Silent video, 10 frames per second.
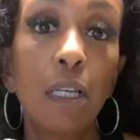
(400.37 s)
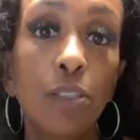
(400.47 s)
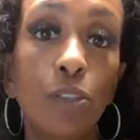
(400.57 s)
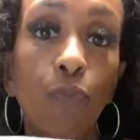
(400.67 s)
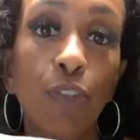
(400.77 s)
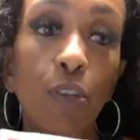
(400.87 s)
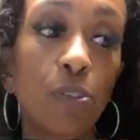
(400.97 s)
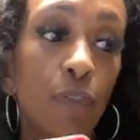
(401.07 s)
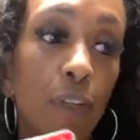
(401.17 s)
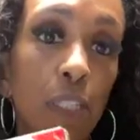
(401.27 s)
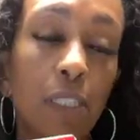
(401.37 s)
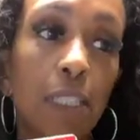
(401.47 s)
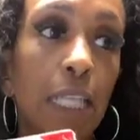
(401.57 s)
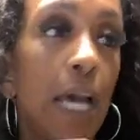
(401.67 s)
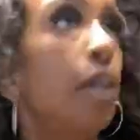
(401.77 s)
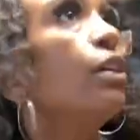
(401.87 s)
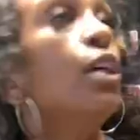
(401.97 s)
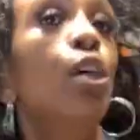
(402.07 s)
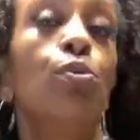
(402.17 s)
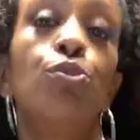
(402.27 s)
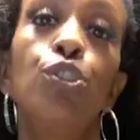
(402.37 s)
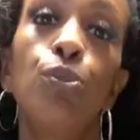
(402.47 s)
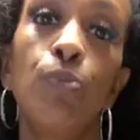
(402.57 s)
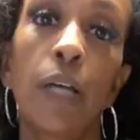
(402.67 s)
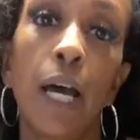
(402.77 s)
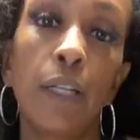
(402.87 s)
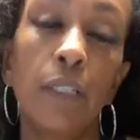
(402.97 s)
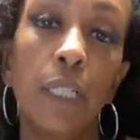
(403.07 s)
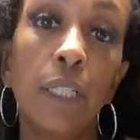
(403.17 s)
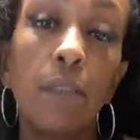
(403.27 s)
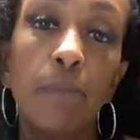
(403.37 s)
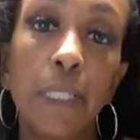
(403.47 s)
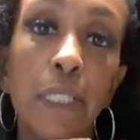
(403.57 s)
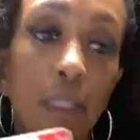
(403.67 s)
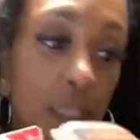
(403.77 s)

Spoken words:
So for those of us that do not eat meat,